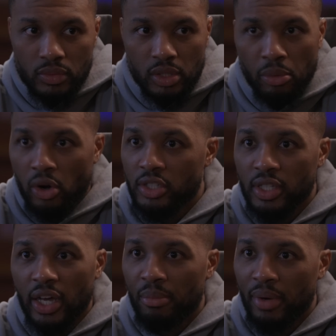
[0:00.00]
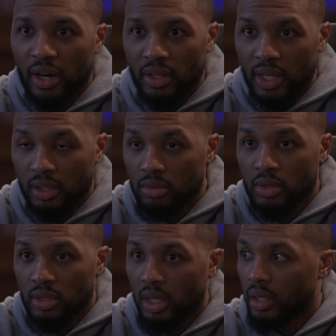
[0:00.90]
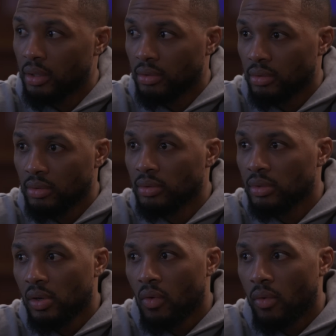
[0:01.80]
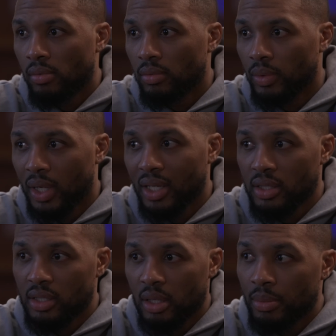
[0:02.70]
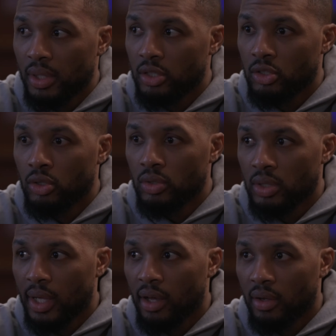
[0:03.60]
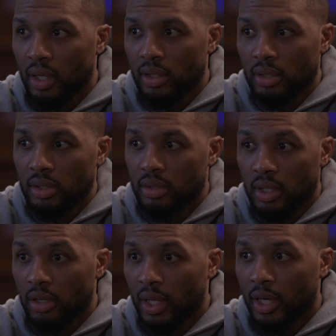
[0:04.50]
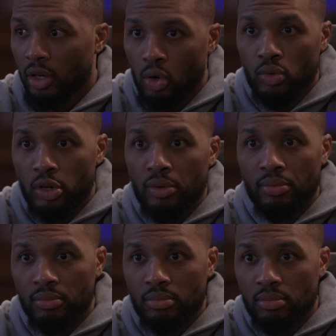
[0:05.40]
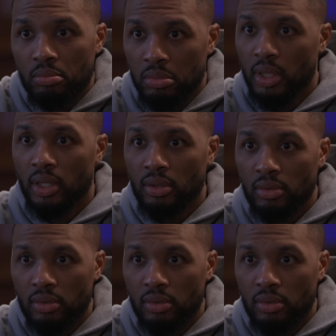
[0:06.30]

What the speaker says: Amari Stoudemire. Like, it was like, when I see some of these dudes now, they're like older men, you